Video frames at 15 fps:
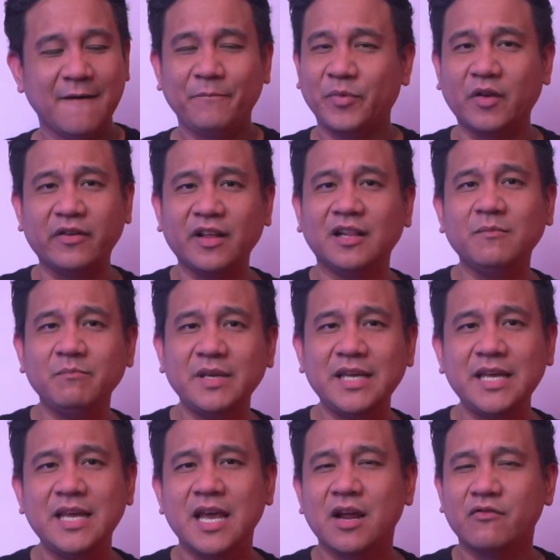The
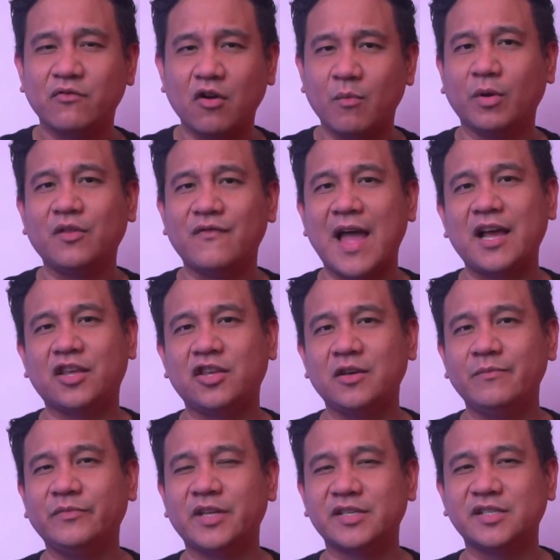Realme Robot
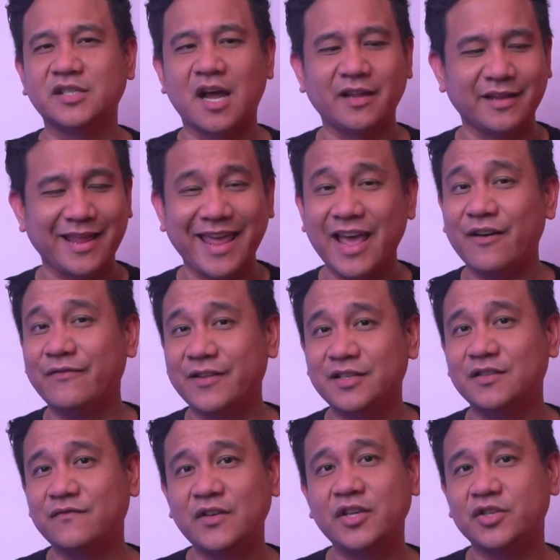Vacuum does not have
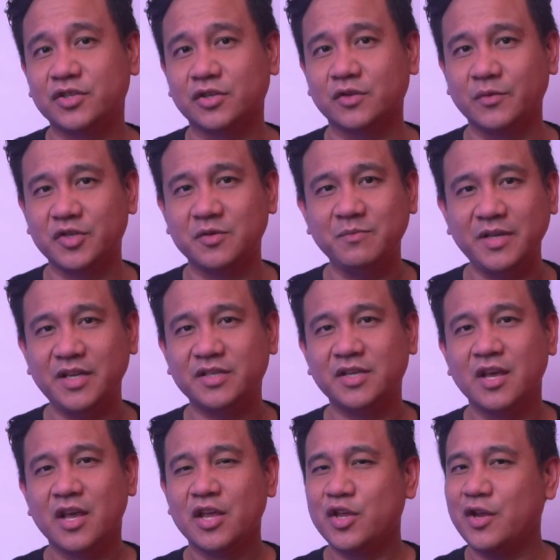this feature, which means
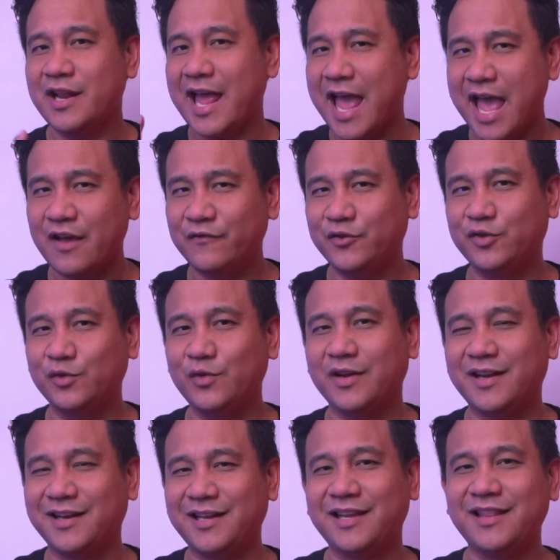you'll have to
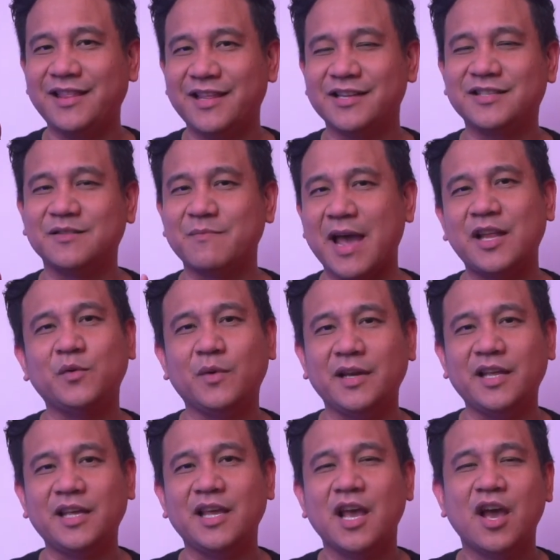clean this
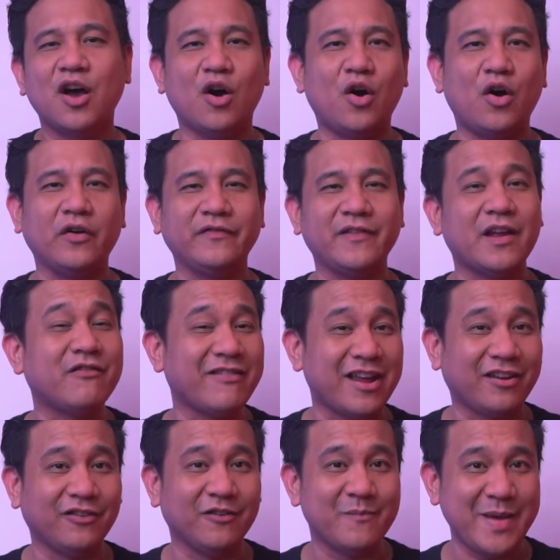manually on a
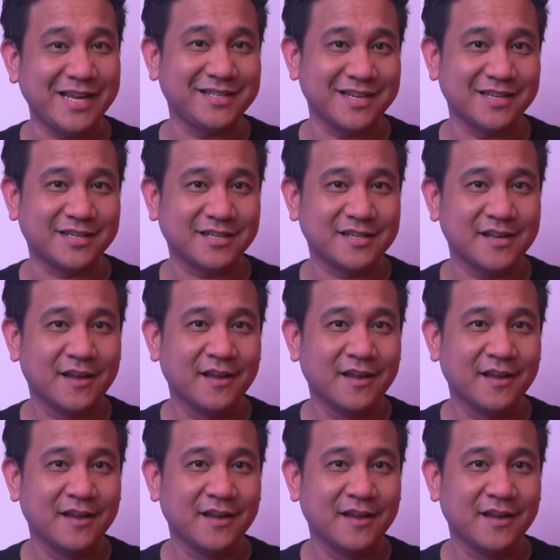regular basis.